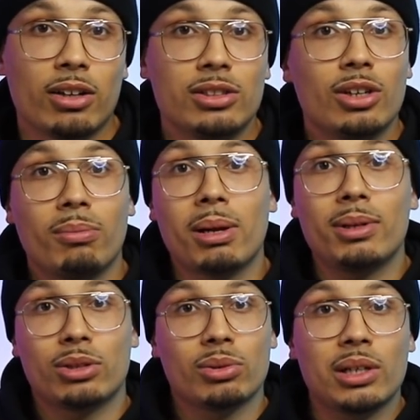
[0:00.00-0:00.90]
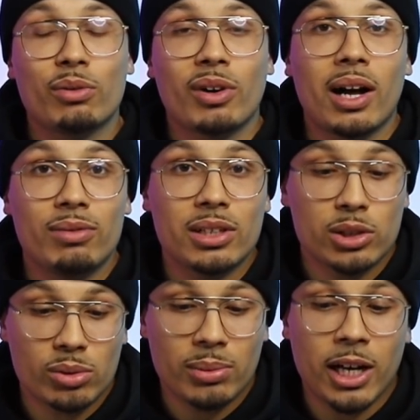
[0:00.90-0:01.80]
you know, maybe 3 or 5
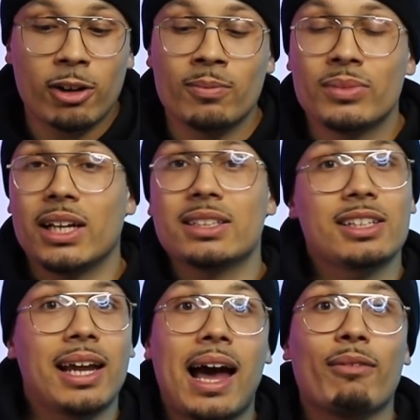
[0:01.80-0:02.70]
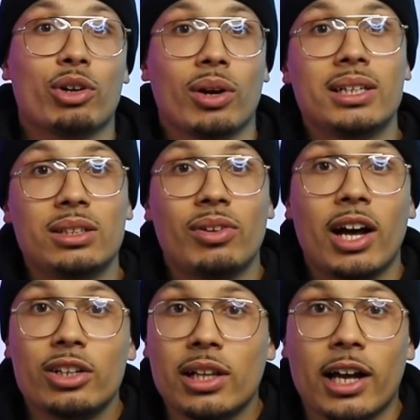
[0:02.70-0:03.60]
years from now, and it's gonna have a crazy
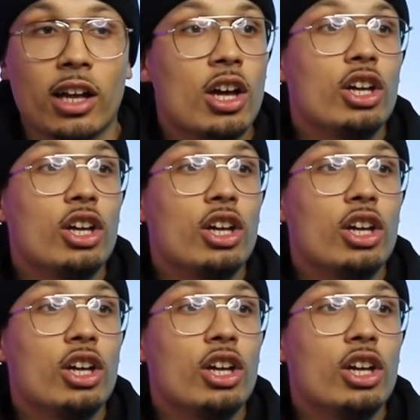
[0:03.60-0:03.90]
value. Like,